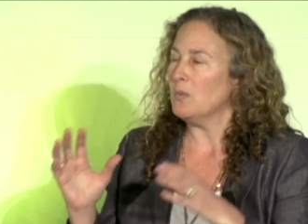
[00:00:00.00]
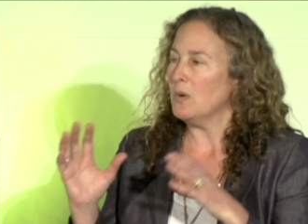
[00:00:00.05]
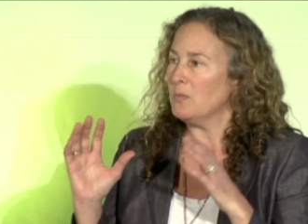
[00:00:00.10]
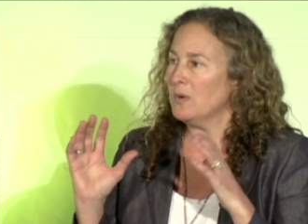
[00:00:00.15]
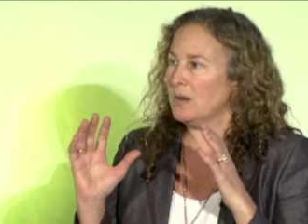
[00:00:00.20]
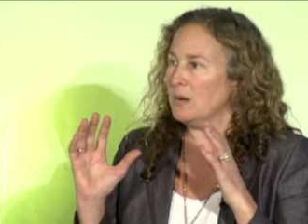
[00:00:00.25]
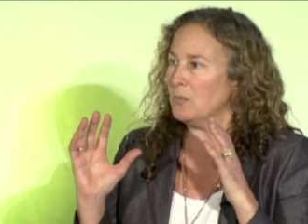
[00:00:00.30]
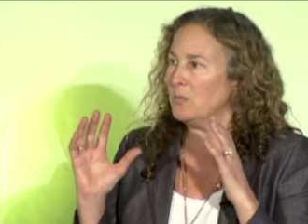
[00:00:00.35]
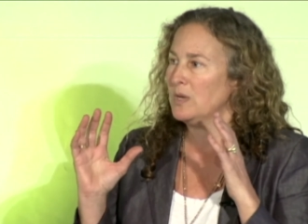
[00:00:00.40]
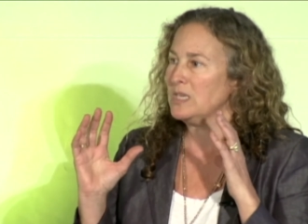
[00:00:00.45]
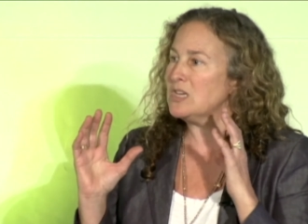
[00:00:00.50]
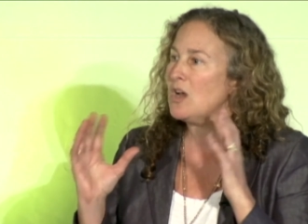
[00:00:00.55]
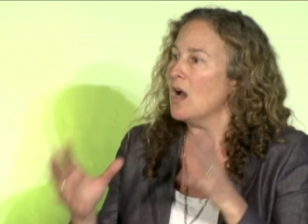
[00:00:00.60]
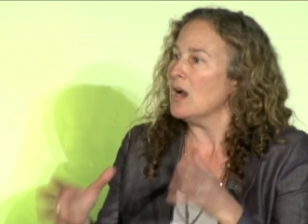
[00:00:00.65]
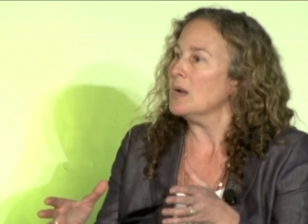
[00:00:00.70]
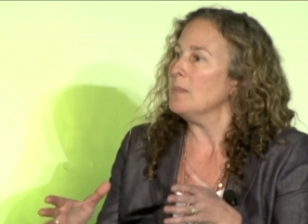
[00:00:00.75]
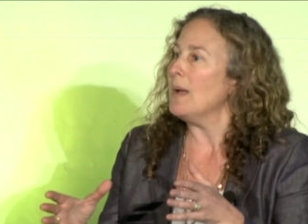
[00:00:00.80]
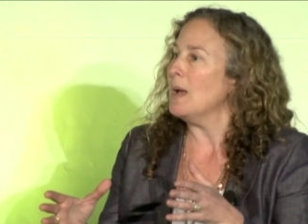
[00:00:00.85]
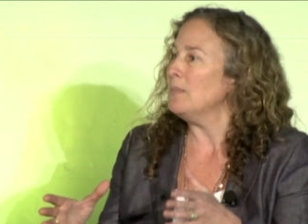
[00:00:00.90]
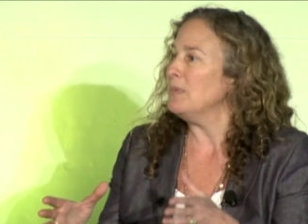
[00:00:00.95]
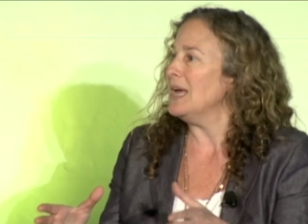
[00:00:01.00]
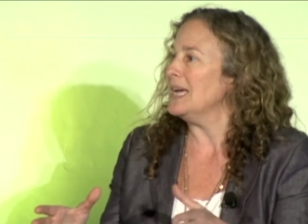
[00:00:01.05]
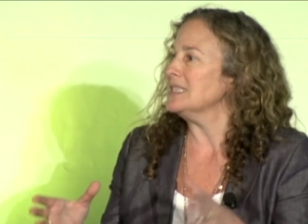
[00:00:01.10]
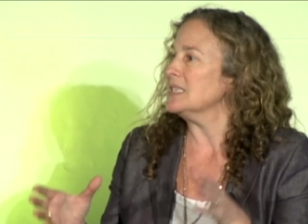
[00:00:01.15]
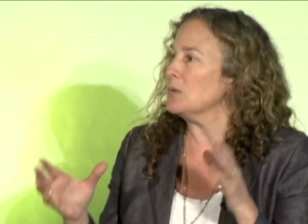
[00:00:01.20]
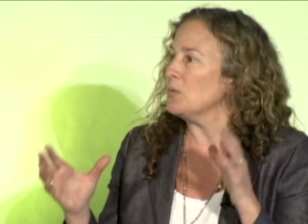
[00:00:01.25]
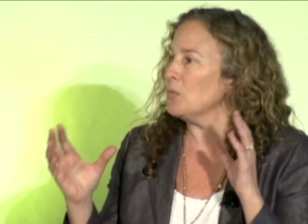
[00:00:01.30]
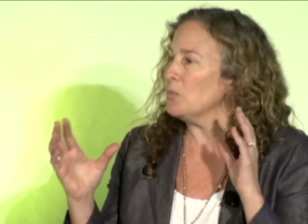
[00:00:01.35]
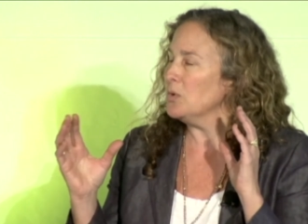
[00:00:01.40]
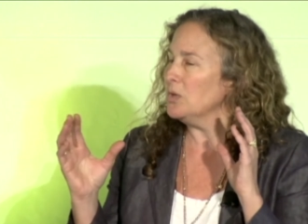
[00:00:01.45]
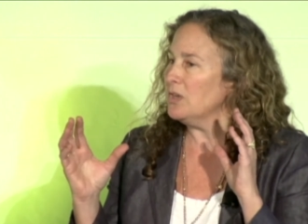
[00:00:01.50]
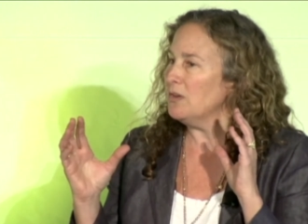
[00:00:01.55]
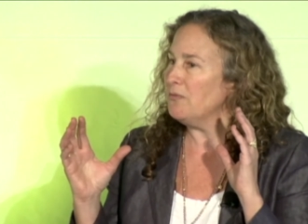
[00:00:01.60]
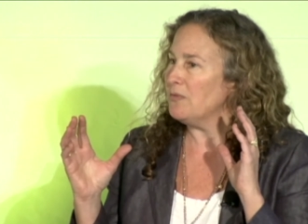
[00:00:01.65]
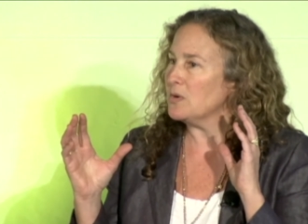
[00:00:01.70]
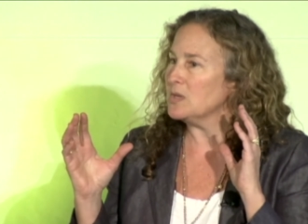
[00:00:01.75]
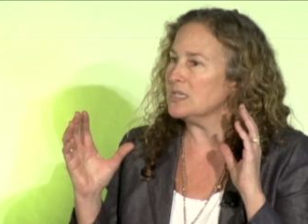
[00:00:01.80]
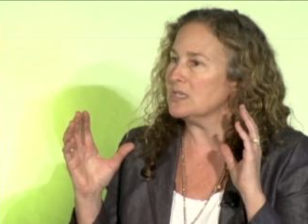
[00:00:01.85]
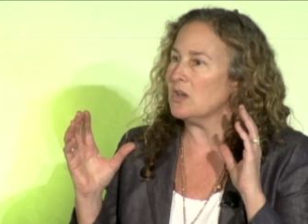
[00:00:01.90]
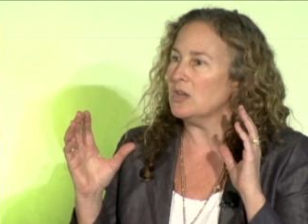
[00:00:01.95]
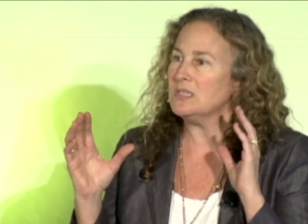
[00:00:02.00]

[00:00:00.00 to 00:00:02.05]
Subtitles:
When we talk about plastic, we're really focused